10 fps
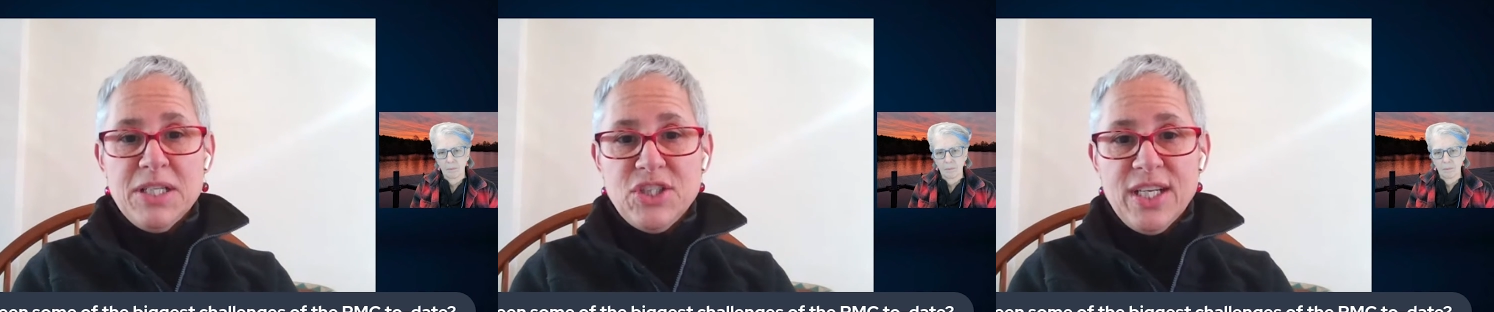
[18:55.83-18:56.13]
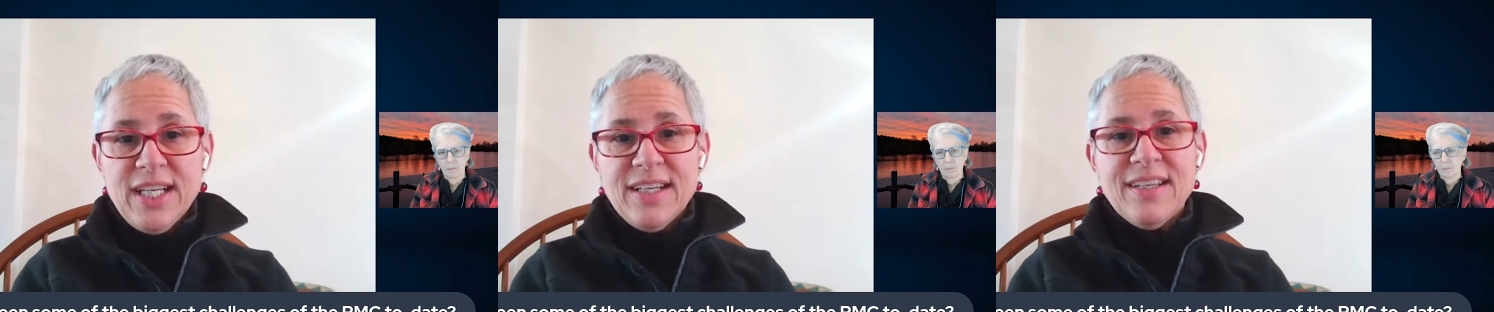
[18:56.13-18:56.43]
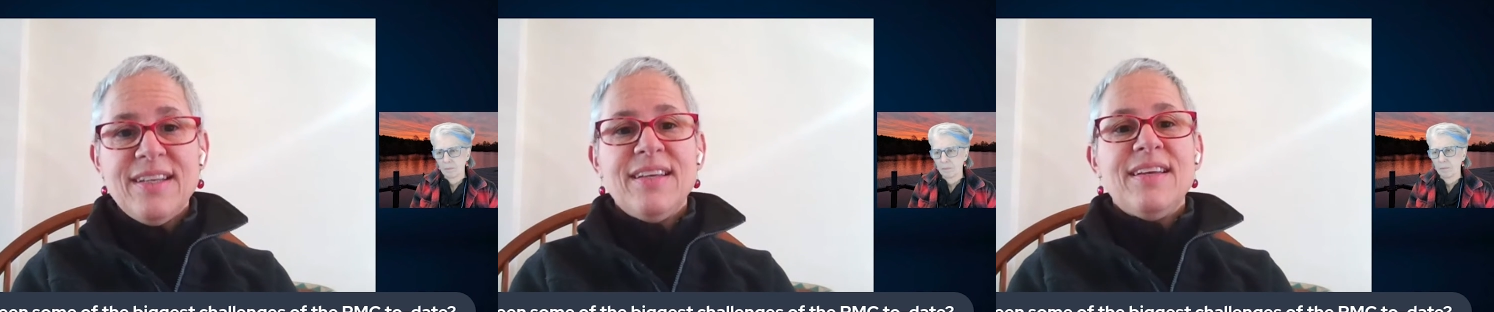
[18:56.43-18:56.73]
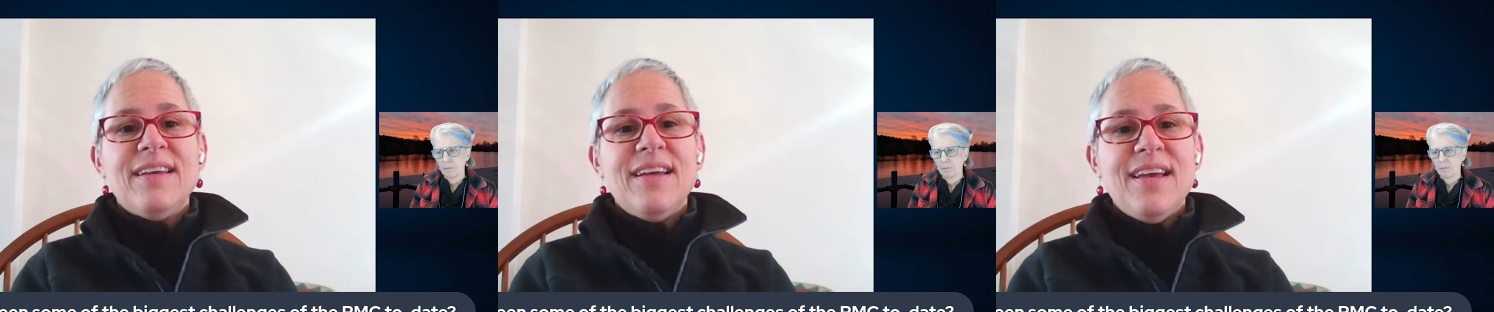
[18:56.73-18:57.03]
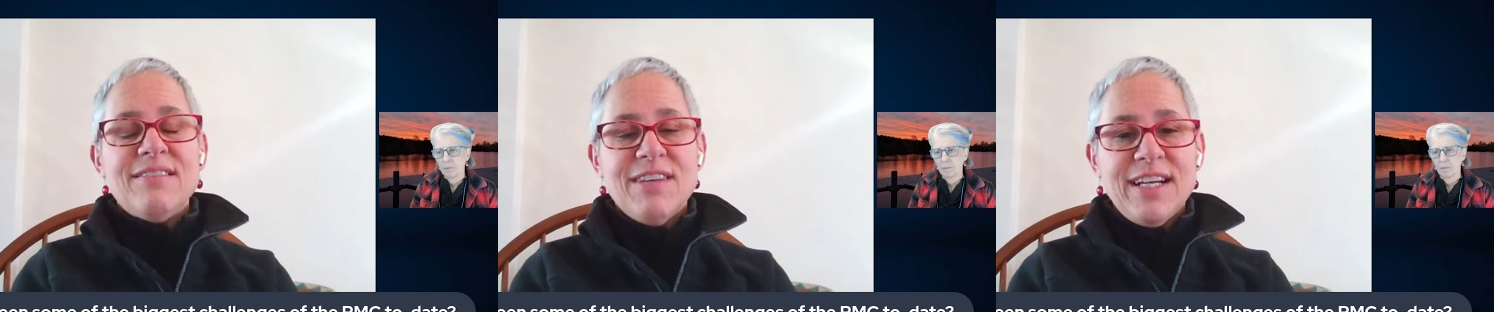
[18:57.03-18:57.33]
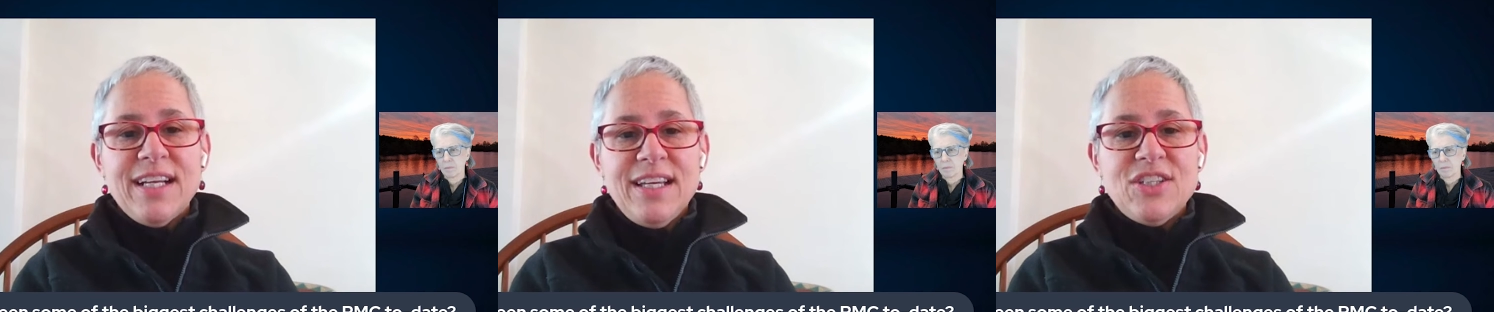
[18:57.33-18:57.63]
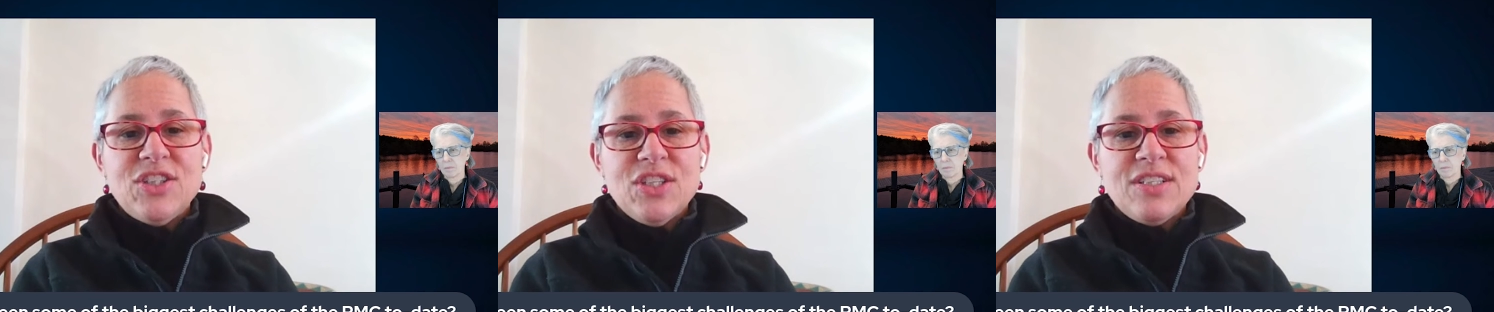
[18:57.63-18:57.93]
Speaker 1: budgeting and
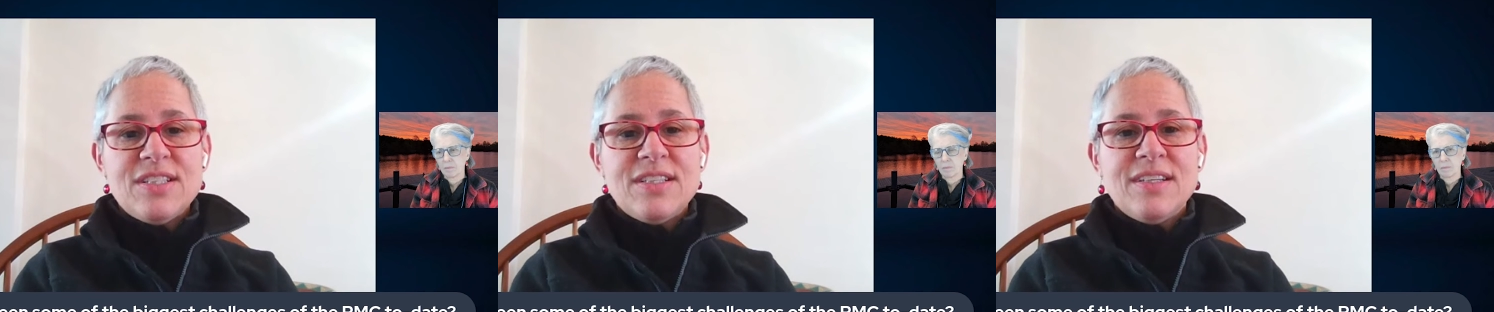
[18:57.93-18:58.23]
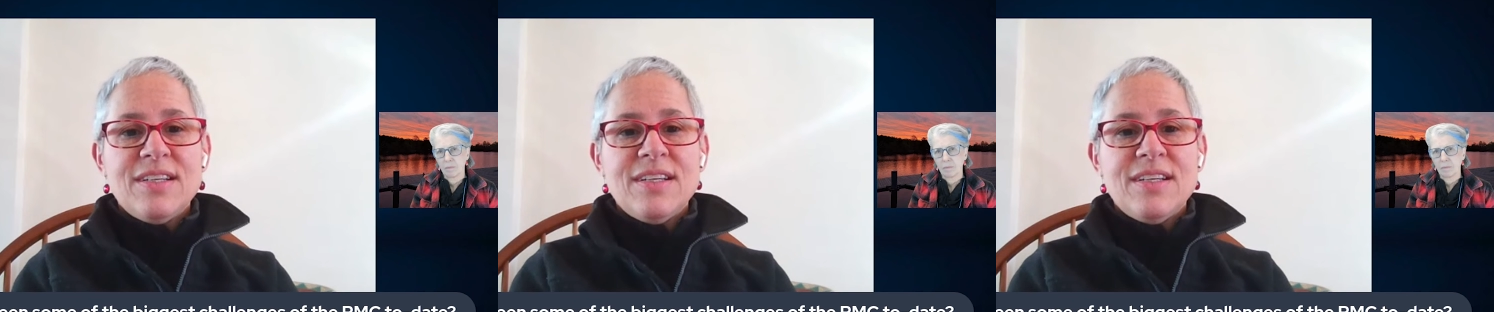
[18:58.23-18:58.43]
regulations